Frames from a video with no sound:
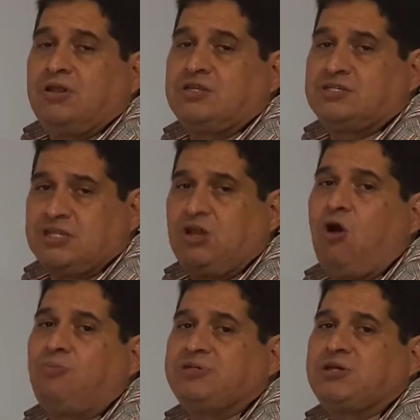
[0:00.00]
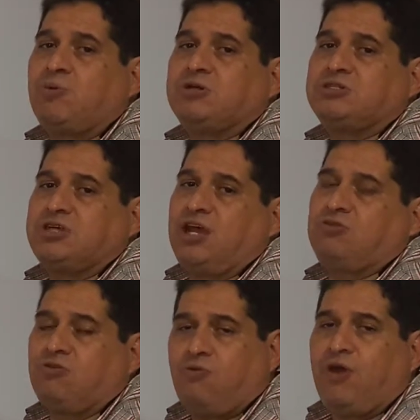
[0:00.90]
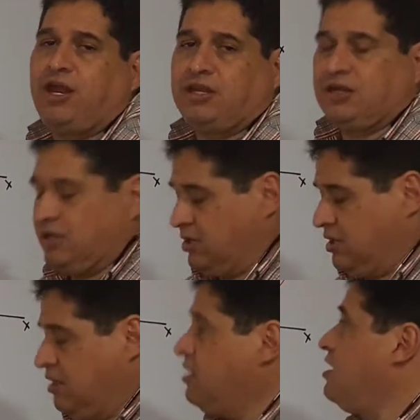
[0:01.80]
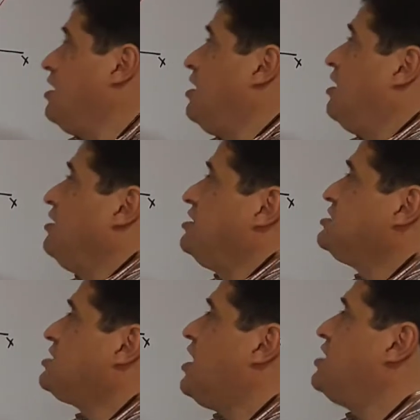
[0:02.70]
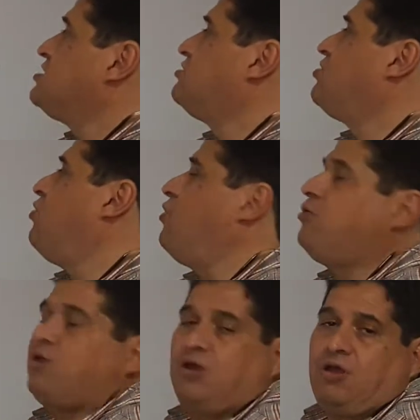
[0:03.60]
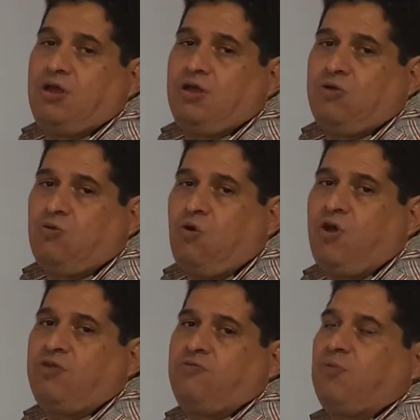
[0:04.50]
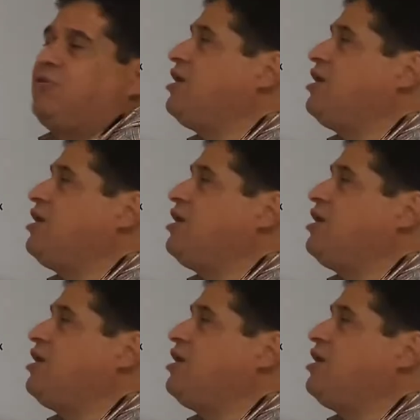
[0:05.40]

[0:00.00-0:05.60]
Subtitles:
the slope is our change of rate. In this case, it's growing from